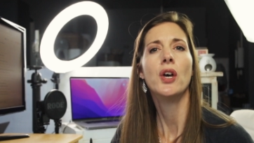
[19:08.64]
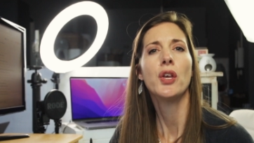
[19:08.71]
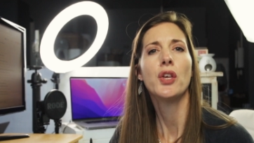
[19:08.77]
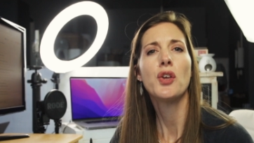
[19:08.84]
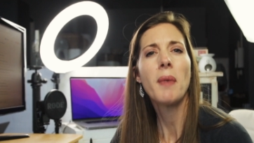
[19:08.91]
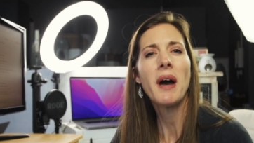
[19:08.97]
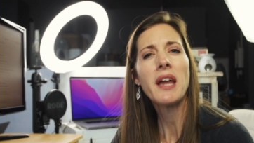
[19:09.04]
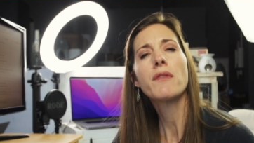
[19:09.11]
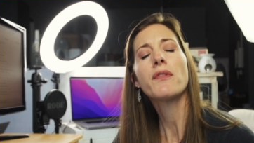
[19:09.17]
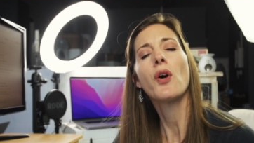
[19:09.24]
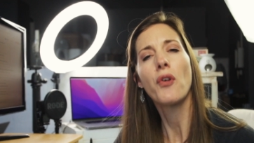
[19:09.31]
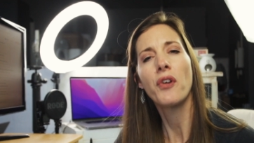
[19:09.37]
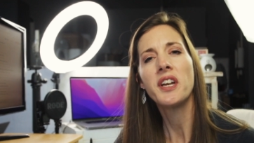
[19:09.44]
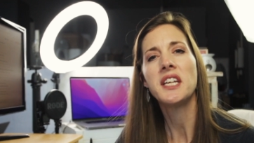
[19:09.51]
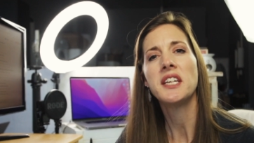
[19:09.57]
You might have
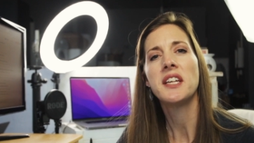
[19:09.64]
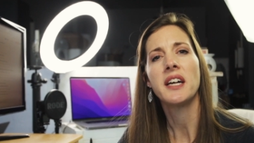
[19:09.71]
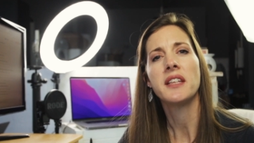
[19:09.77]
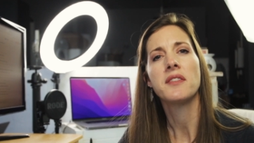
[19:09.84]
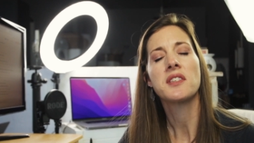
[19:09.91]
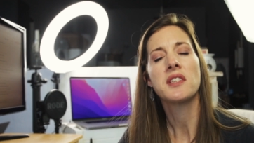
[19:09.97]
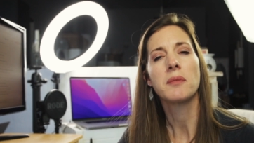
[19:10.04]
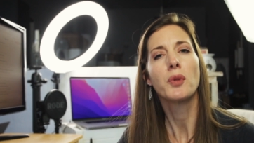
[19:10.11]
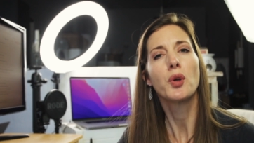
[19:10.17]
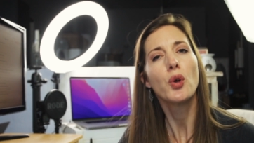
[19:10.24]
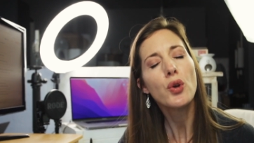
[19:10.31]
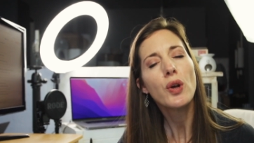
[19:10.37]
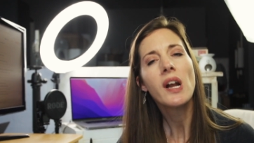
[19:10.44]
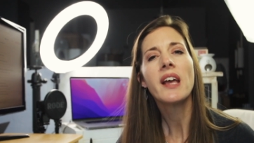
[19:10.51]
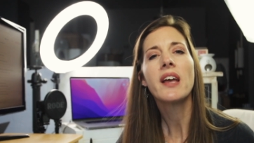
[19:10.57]
already done some
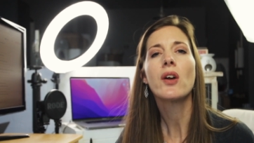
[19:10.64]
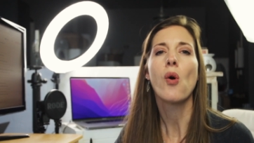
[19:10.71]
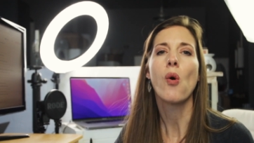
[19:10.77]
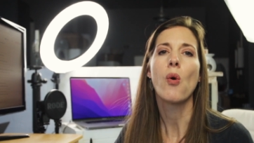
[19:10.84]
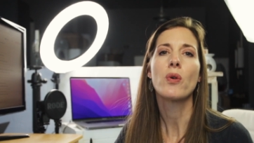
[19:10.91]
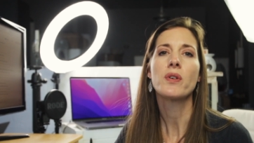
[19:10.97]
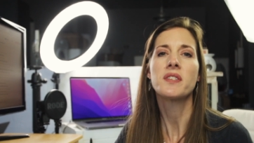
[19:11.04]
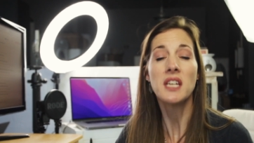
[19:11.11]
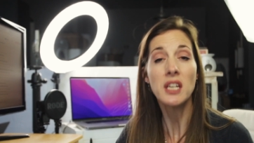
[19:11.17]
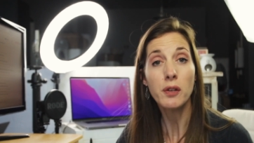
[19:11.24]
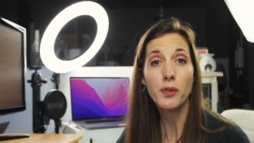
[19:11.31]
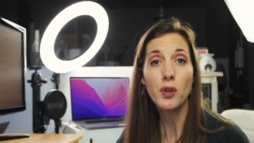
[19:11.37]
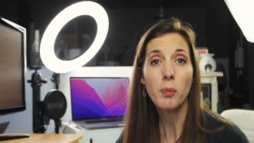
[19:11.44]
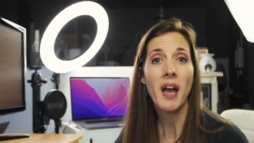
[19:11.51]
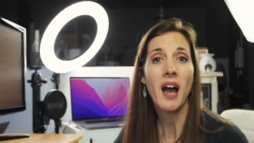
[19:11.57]
Googling or seen a
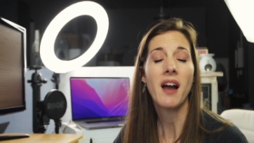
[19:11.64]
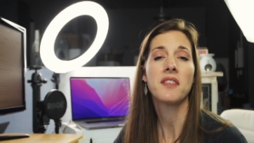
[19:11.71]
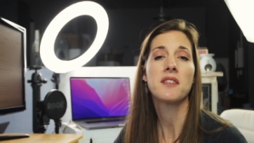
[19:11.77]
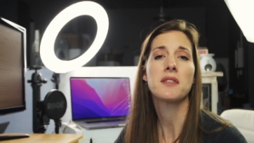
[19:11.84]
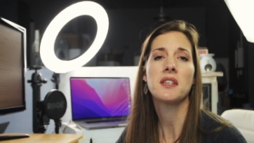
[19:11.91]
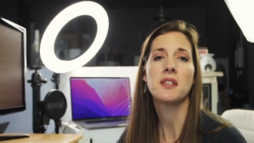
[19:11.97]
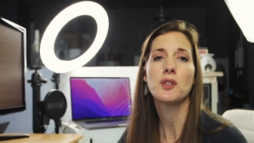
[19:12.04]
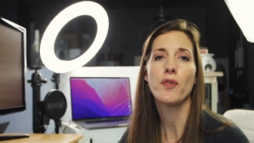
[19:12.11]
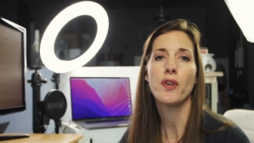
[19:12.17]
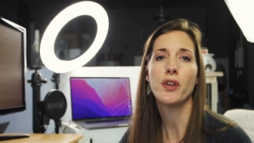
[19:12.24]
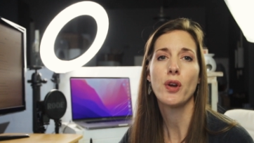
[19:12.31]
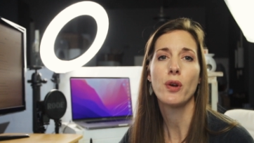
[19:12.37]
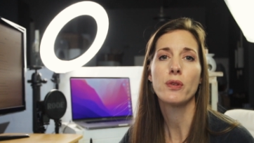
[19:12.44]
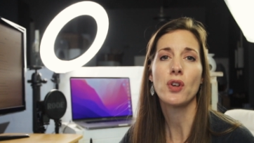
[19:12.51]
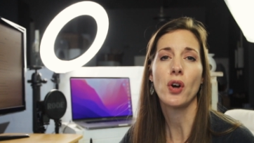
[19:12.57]
few behind the scenes
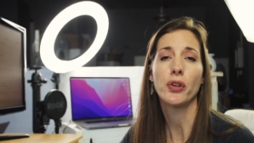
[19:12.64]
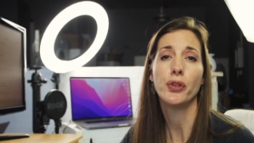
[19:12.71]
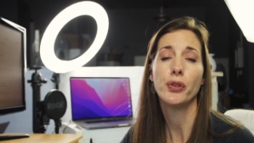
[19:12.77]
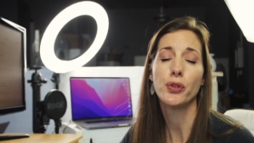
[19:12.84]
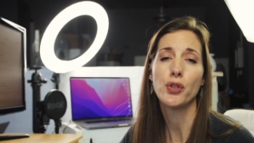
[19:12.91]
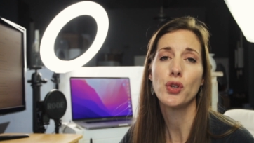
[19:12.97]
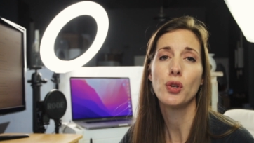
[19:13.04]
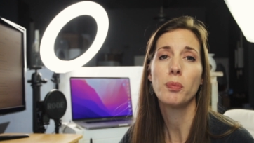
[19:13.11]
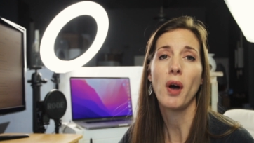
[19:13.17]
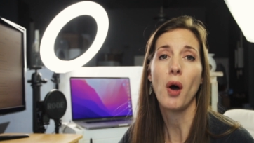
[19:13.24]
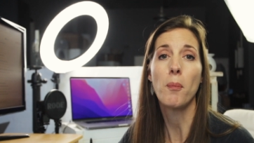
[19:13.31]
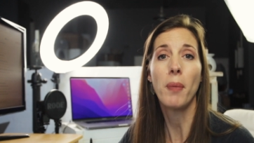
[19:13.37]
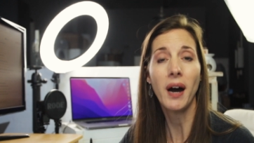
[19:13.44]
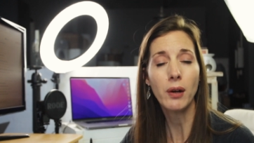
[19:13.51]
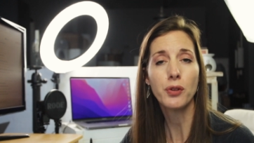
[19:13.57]
videos on YouTube
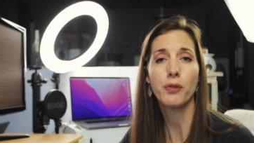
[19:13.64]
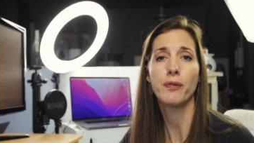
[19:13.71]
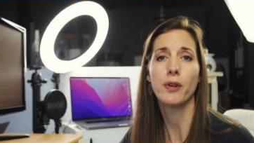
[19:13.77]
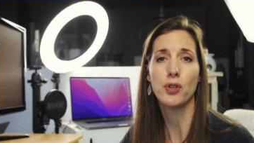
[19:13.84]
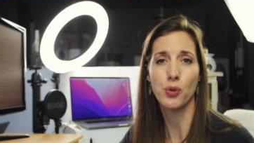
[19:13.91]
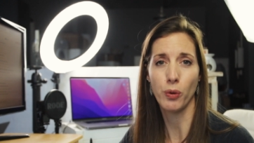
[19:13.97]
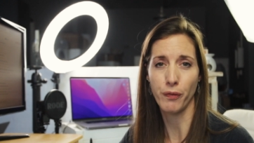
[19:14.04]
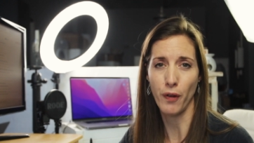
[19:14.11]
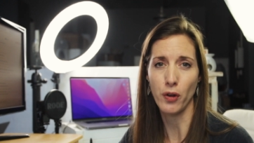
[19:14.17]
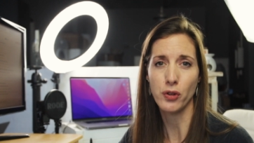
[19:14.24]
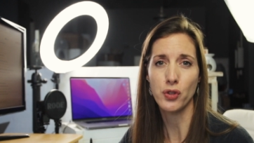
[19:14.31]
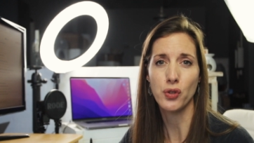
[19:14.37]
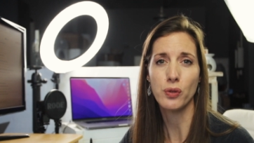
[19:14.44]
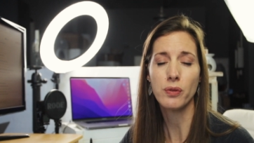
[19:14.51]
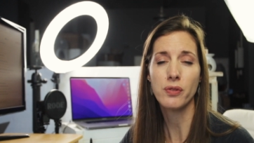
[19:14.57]
about virtual photo
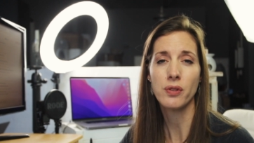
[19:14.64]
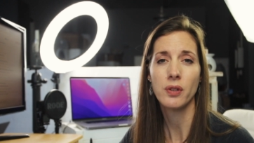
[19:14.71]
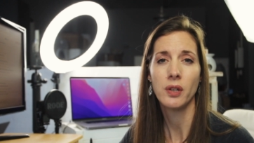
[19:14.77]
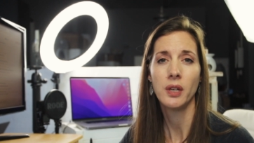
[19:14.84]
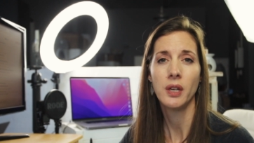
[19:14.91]
shoots.